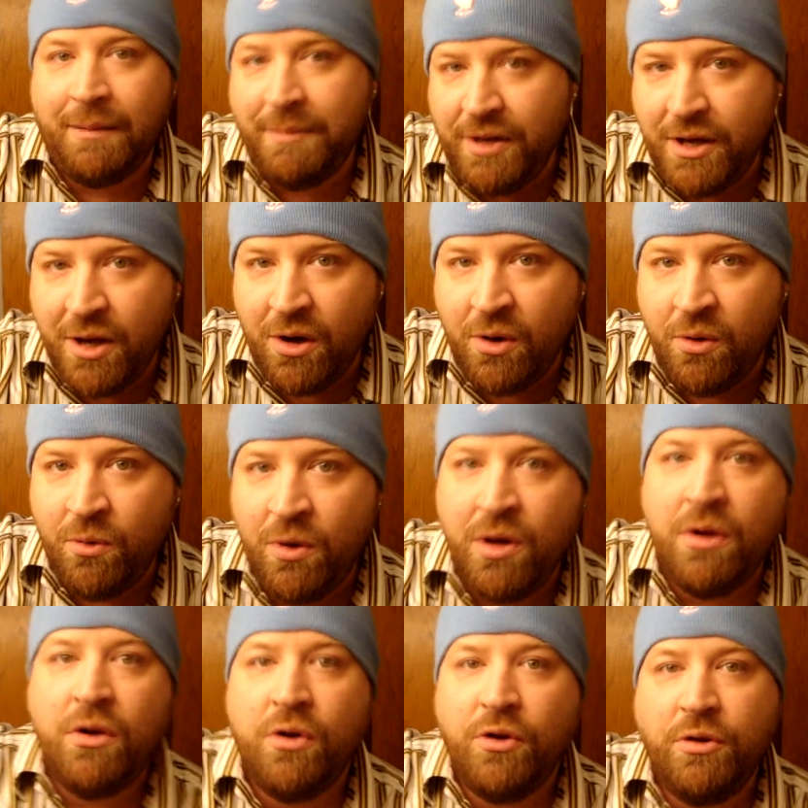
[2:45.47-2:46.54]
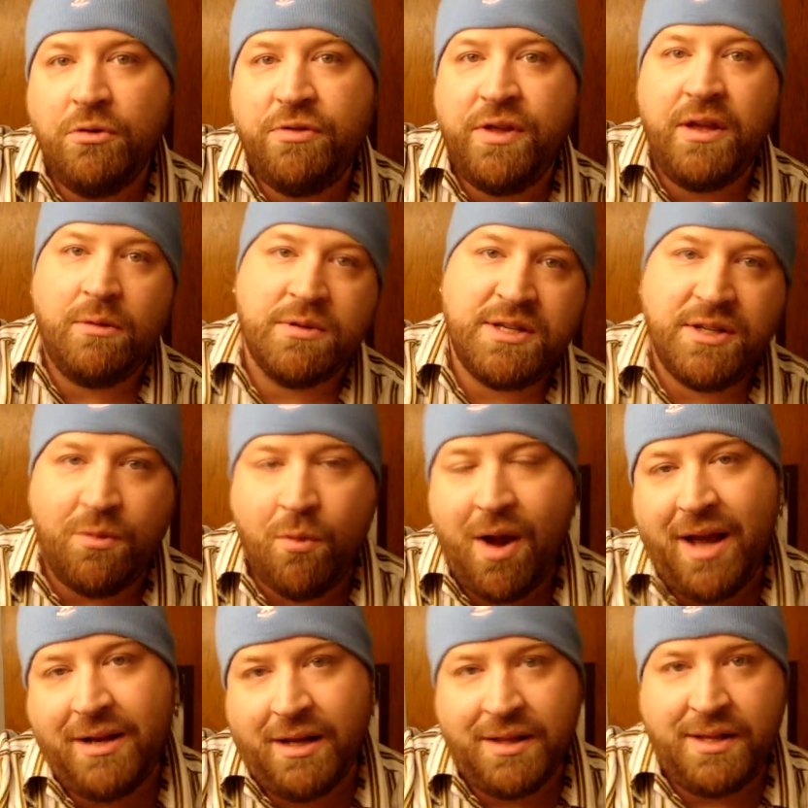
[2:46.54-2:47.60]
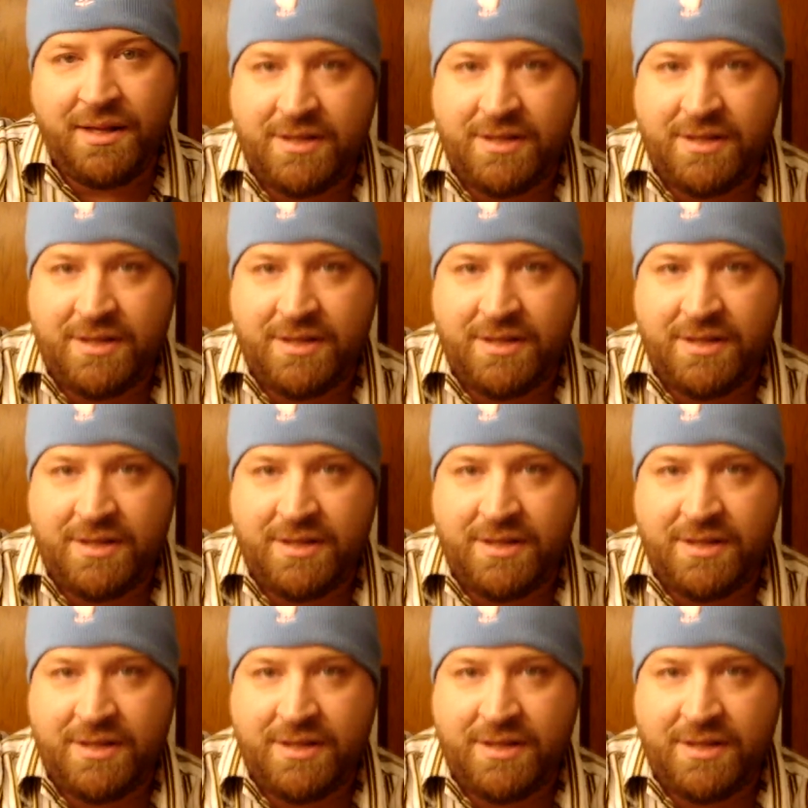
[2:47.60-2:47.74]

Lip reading: Let me know who you think was in the right on